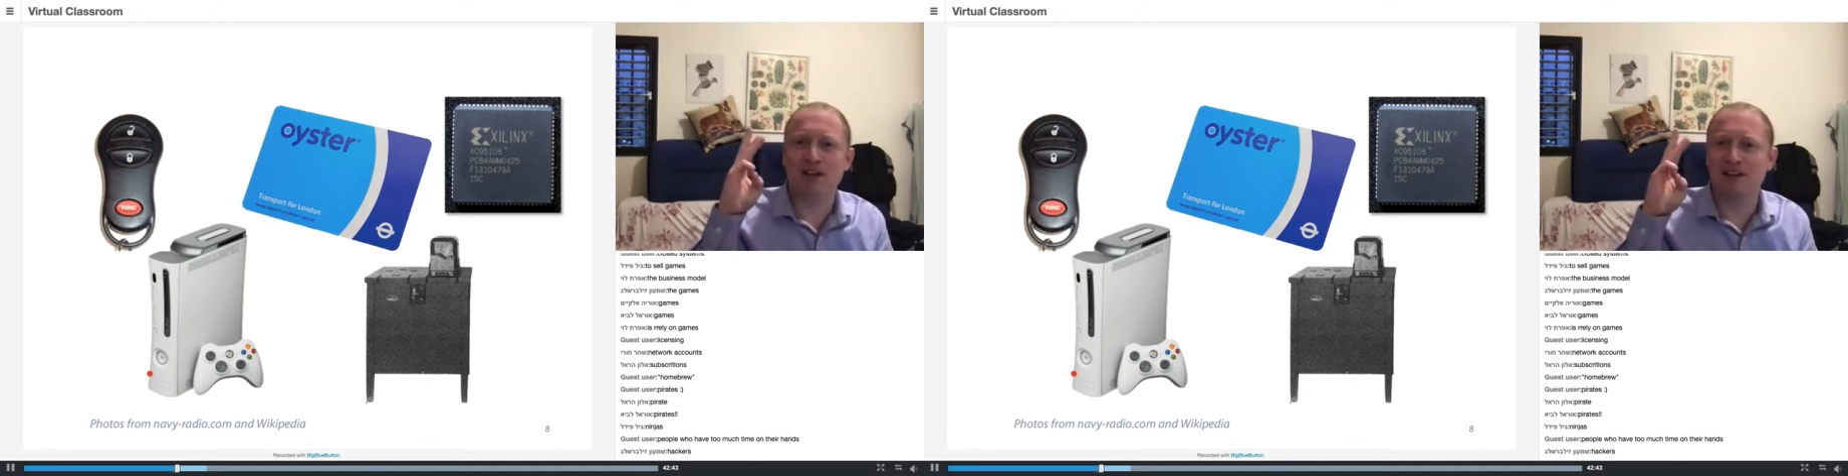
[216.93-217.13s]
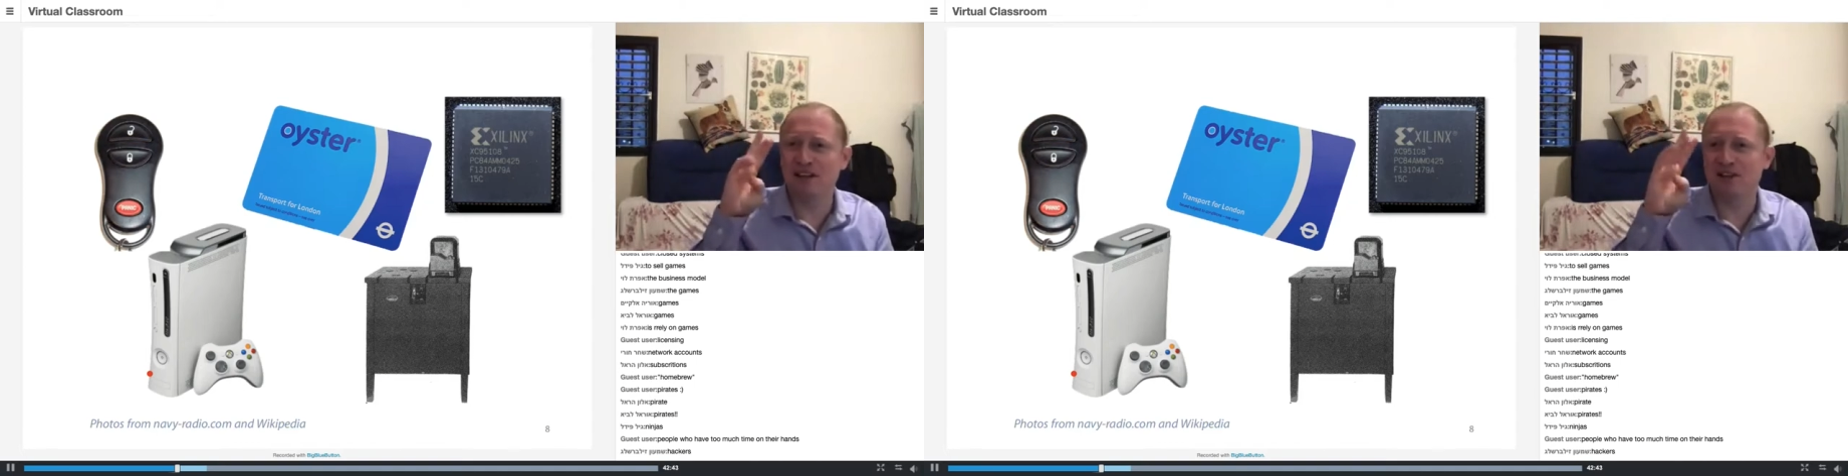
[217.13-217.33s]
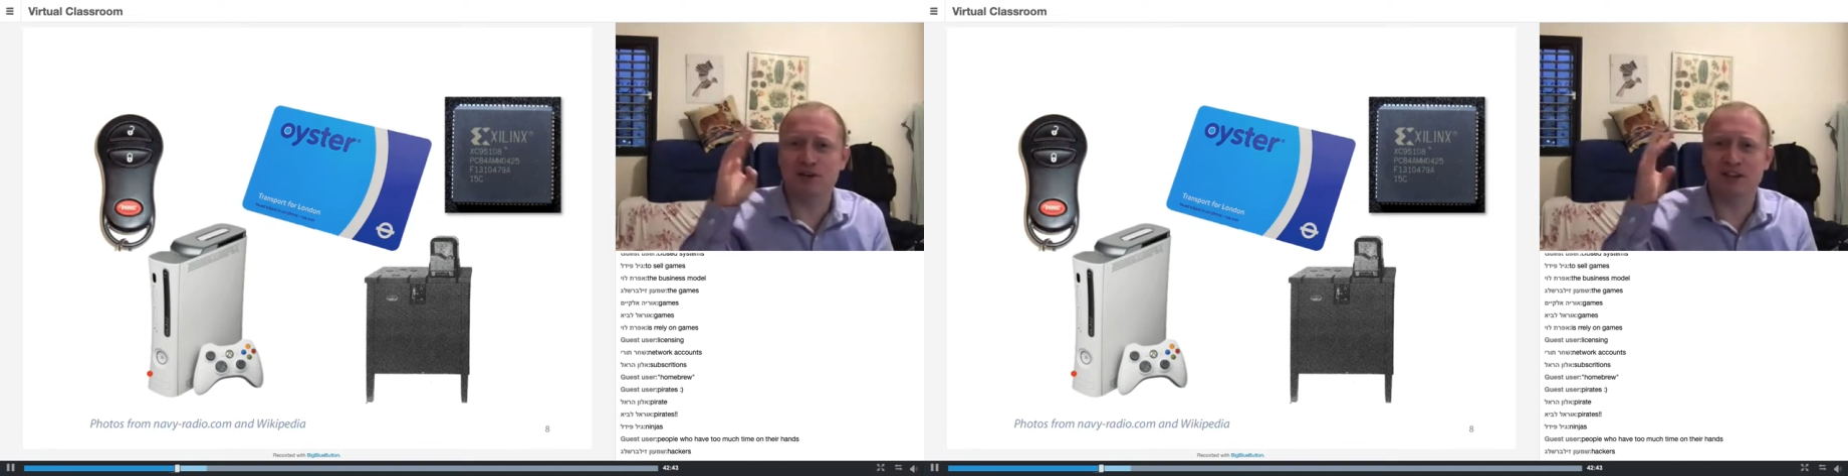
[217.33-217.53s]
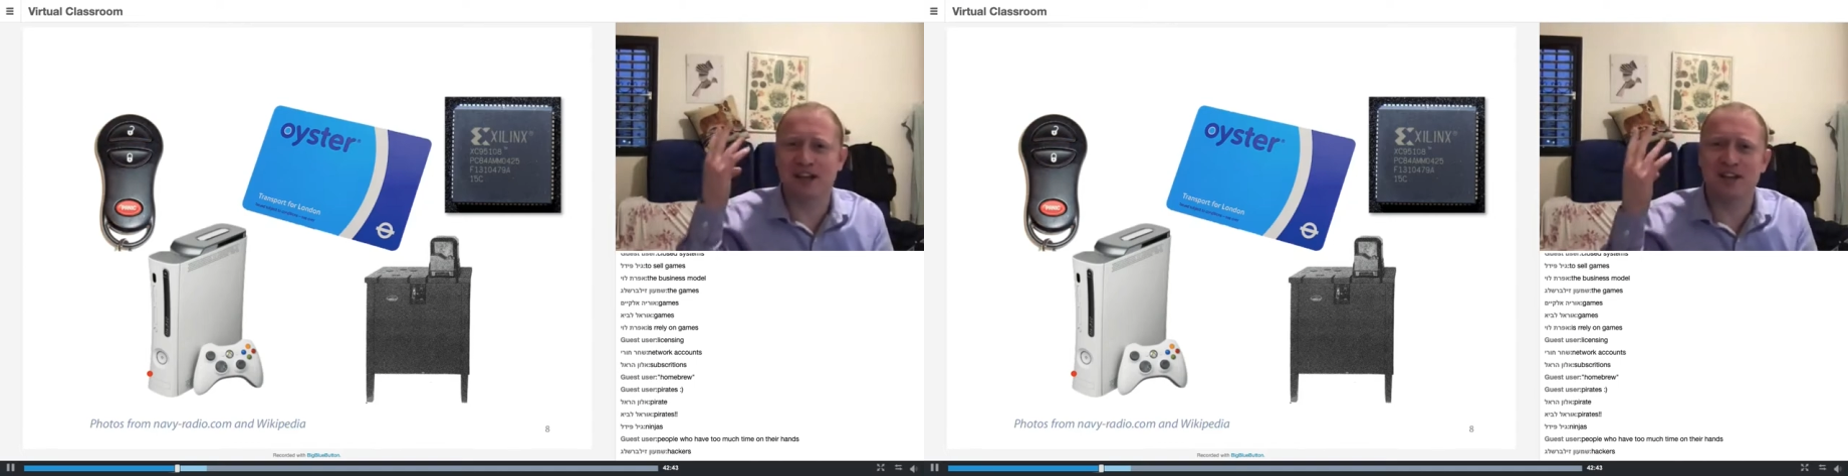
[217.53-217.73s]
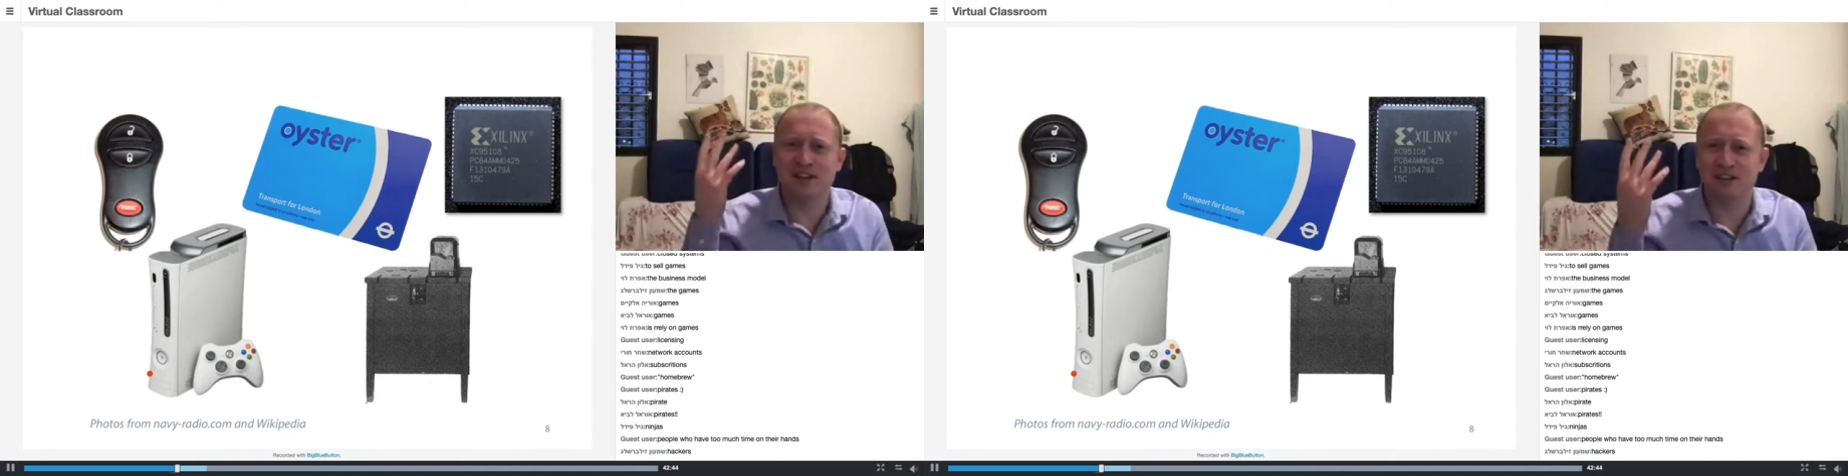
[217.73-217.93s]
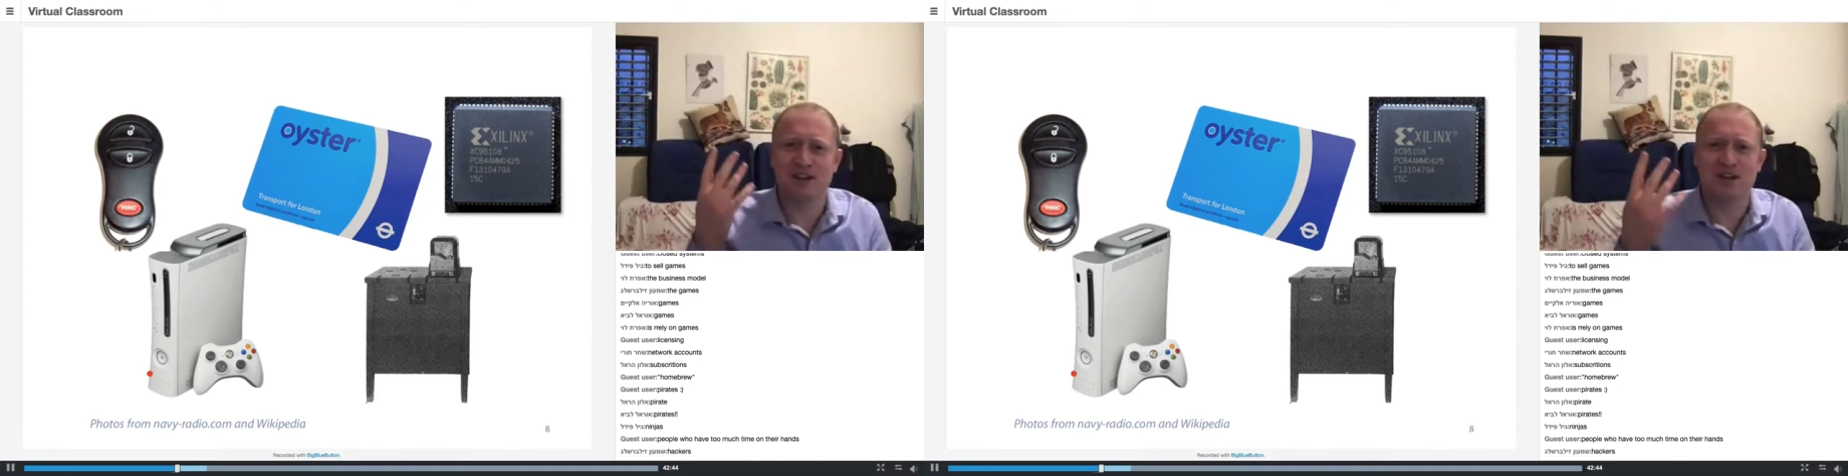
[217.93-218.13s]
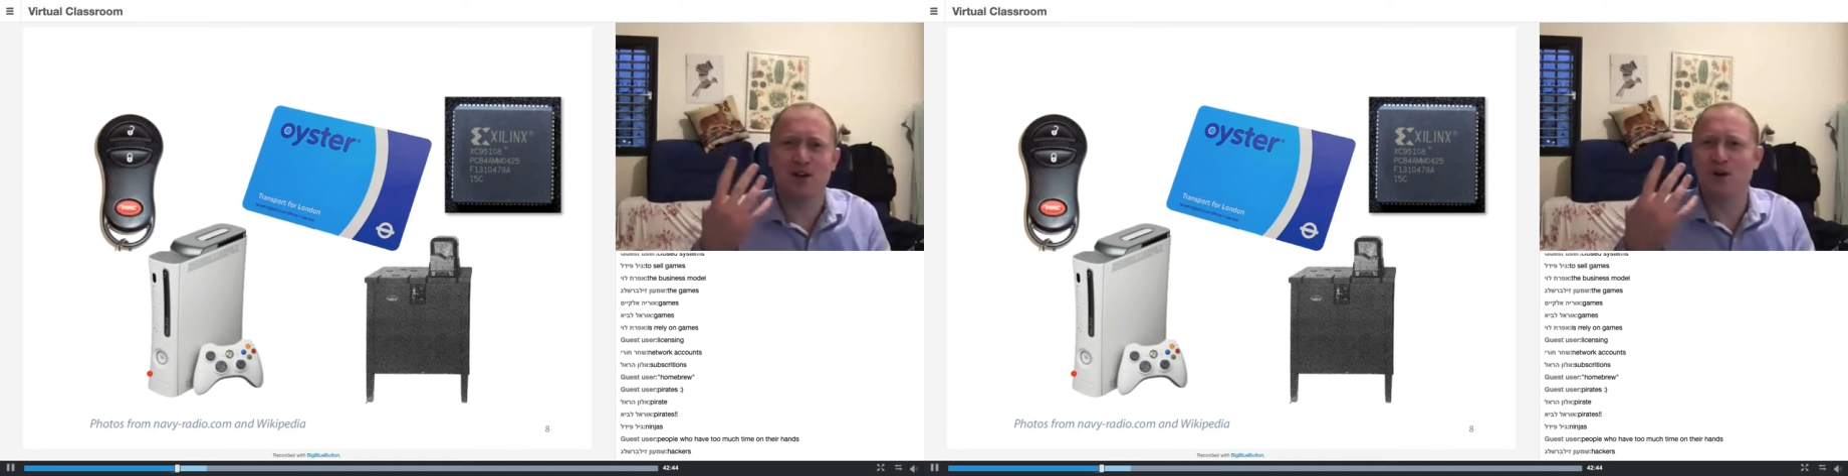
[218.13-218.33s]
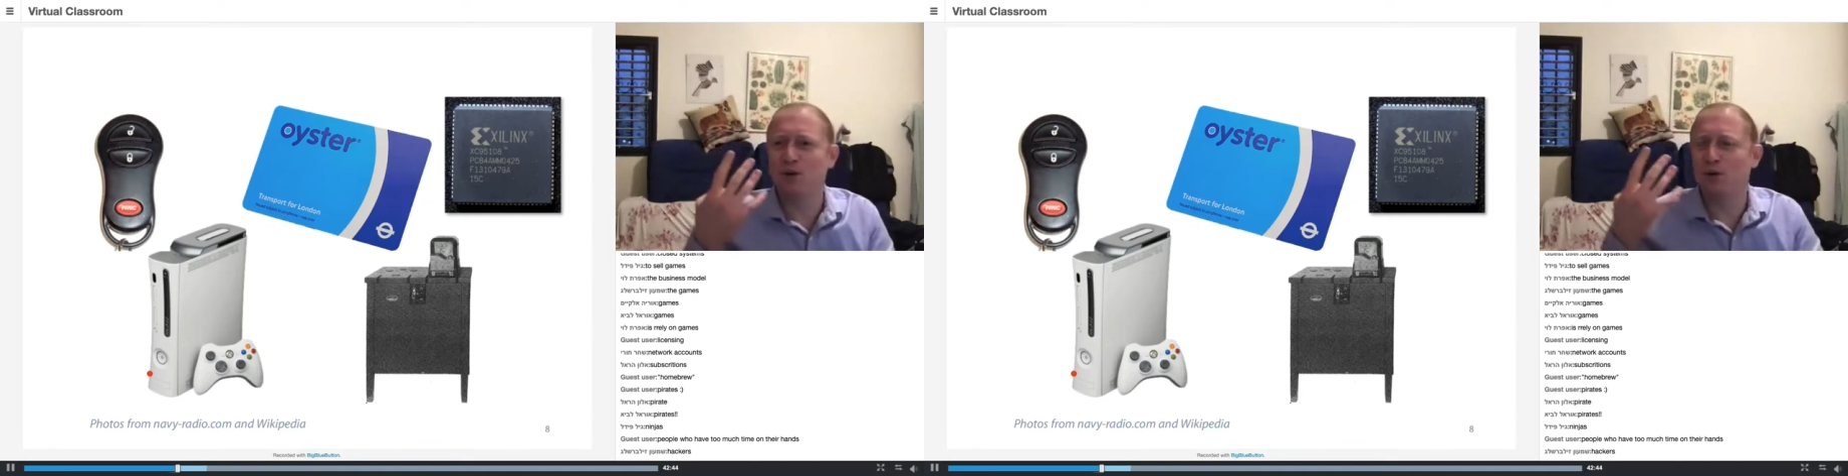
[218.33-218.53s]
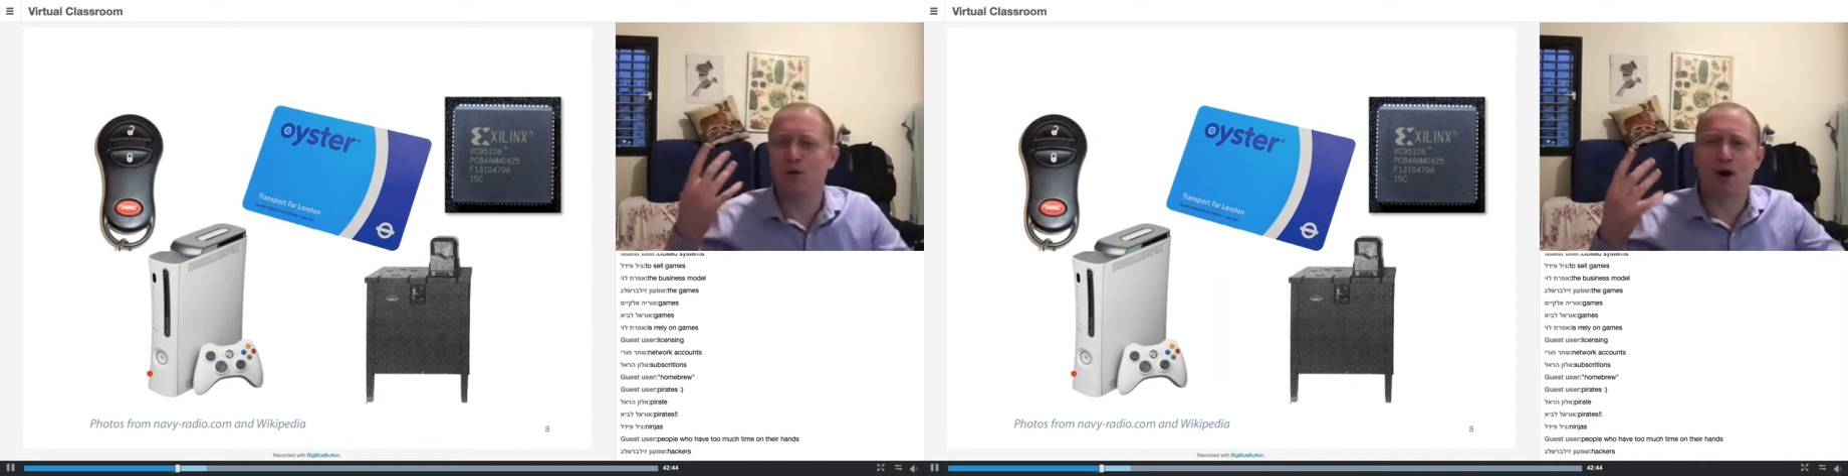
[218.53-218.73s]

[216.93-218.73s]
and digital rights,